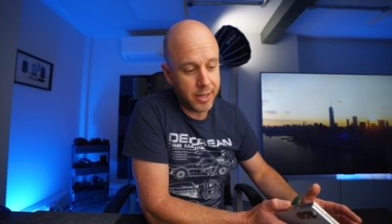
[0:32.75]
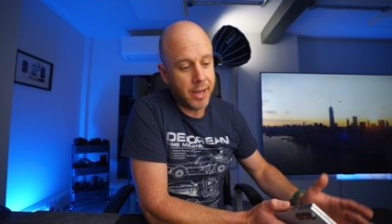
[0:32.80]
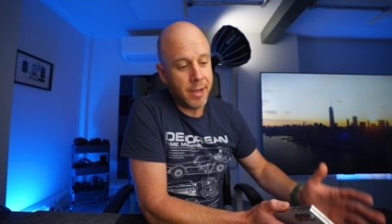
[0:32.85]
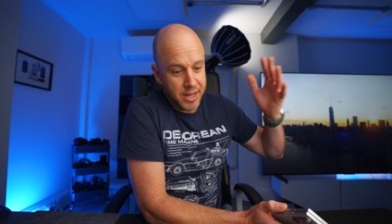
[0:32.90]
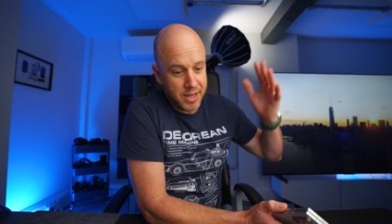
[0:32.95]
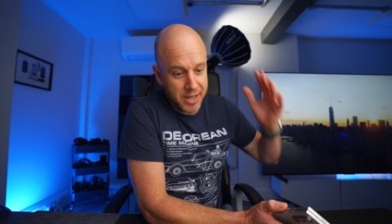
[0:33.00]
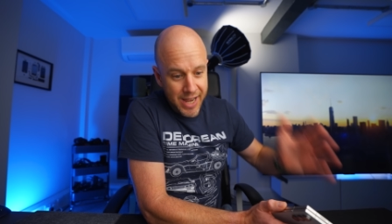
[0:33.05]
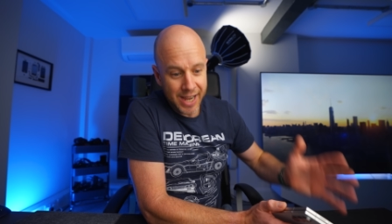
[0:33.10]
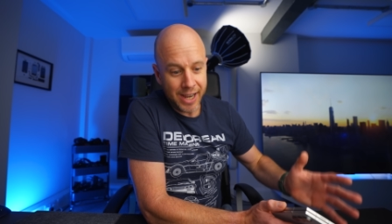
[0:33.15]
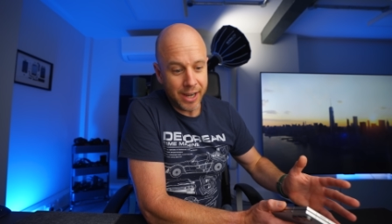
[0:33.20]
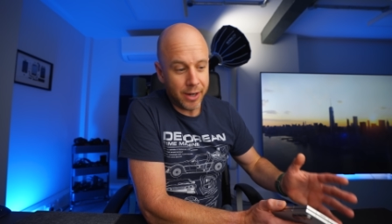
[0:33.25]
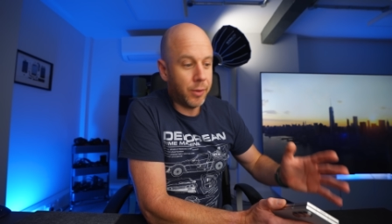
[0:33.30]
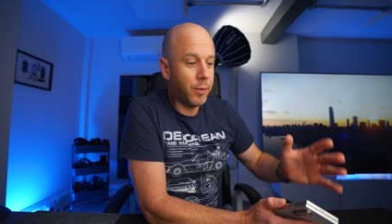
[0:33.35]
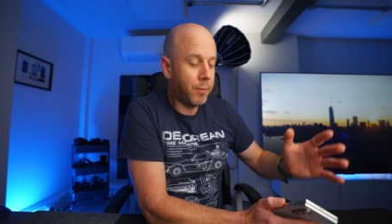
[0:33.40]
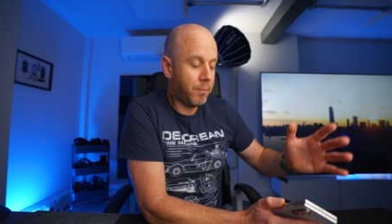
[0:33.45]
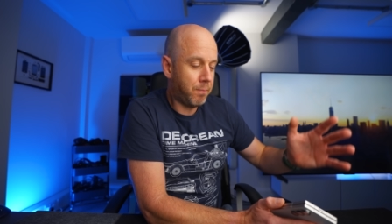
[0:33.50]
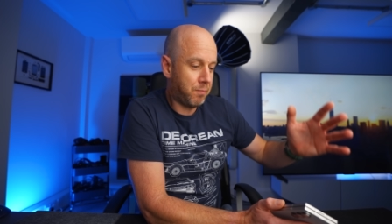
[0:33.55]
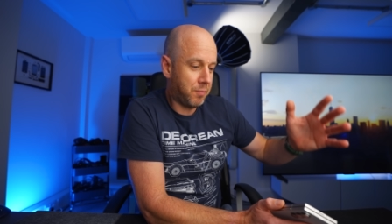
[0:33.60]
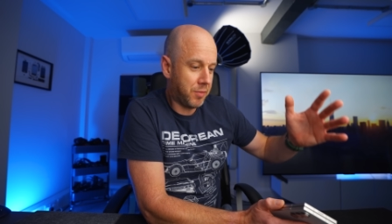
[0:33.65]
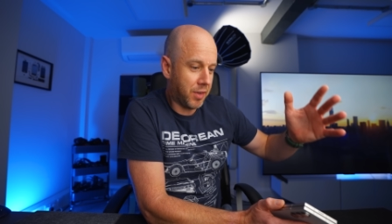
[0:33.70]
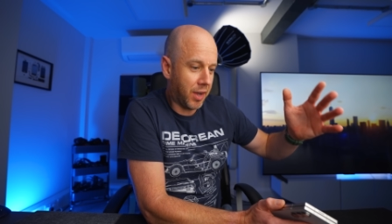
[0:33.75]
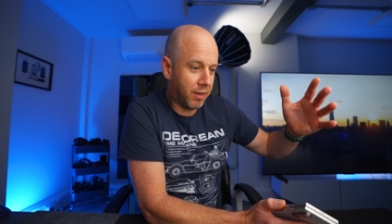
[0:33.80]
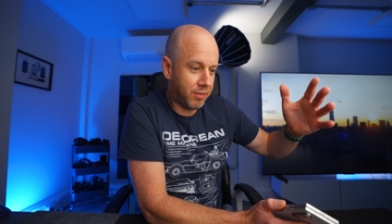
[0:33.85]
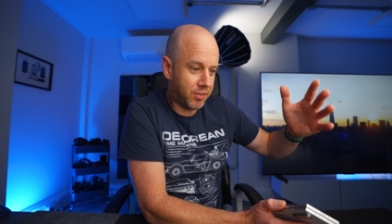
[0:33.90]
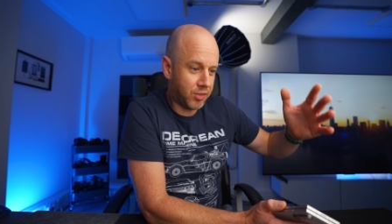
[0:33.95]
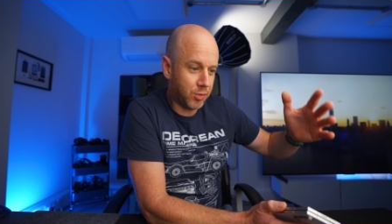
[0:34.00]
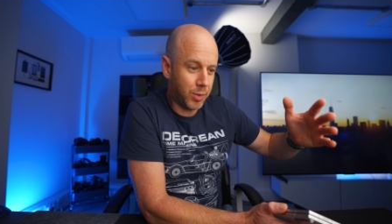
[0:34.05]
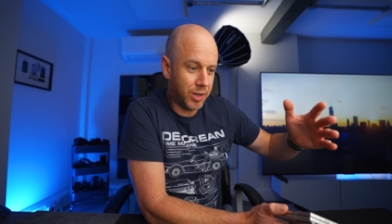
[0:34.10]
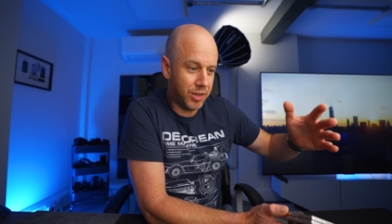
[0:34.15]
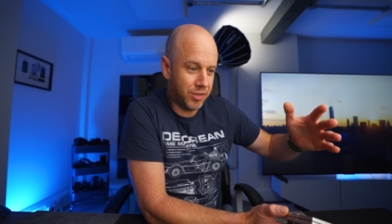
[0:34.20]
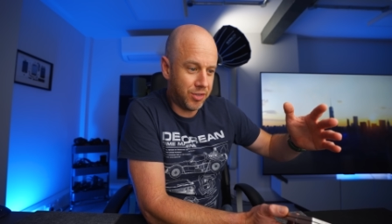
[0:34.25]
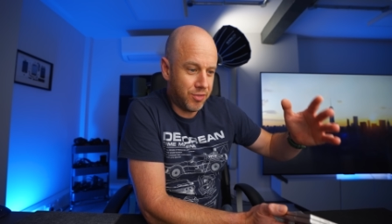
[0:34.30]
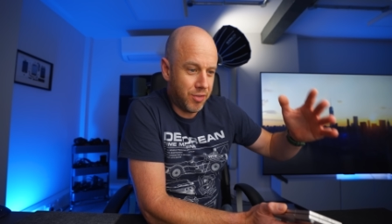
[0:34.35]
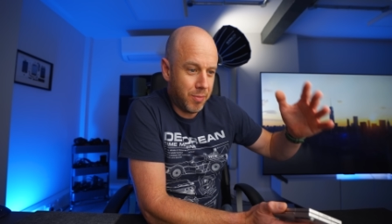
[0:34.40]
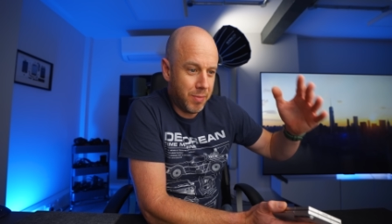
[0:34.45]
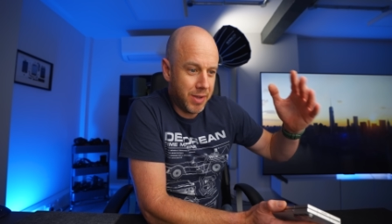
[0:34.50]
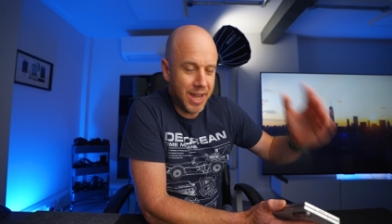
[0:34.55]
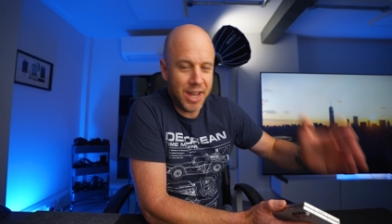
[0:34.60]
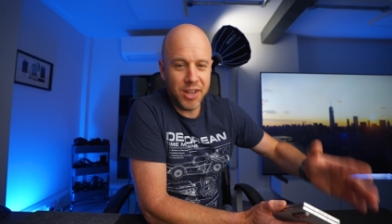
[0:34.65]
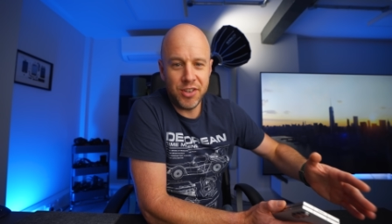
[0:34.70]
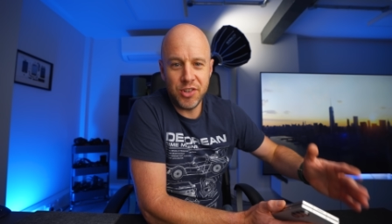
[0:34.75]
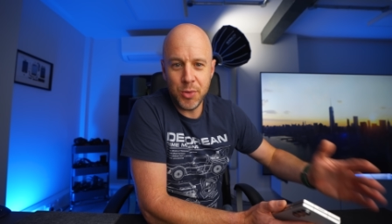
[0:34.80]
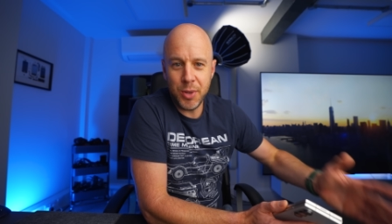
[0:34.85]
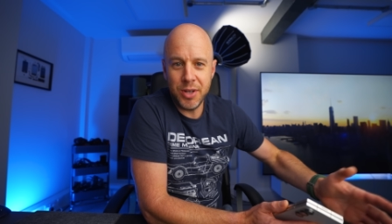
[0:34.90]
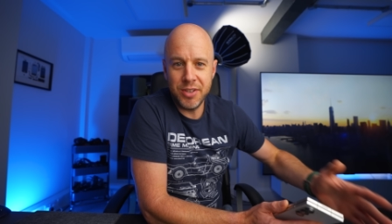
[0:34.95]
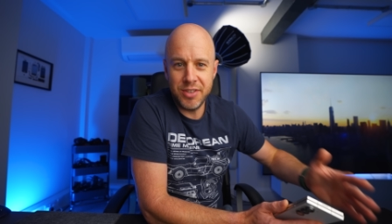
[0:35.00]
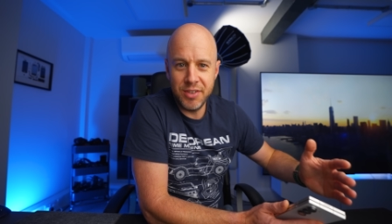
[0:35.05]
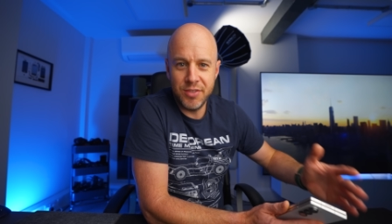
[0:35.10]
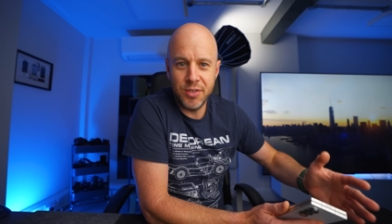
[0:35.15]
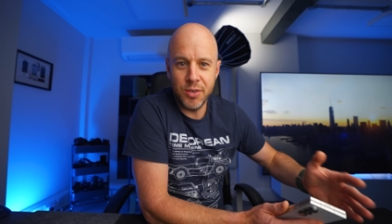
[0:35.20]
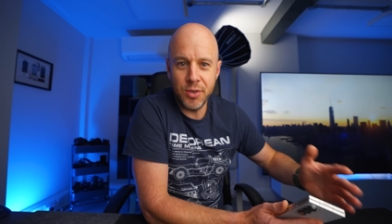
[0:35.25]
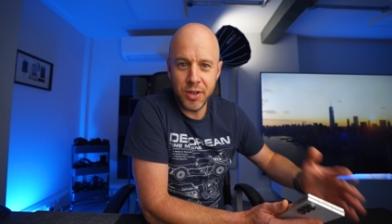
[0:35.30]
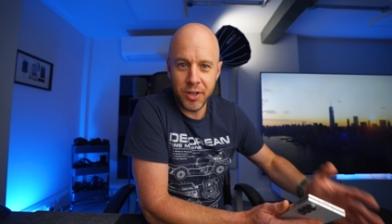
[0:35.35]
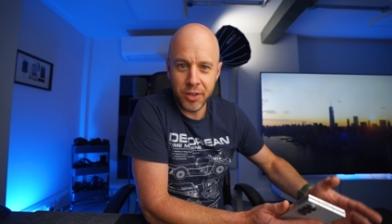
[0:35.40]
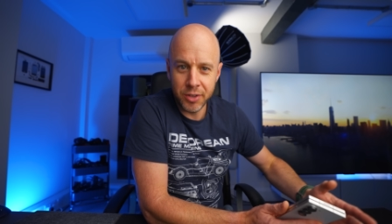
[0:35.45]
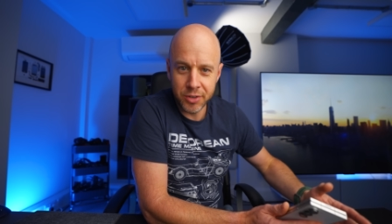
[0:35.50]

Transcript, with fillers: and now I've switched from the S24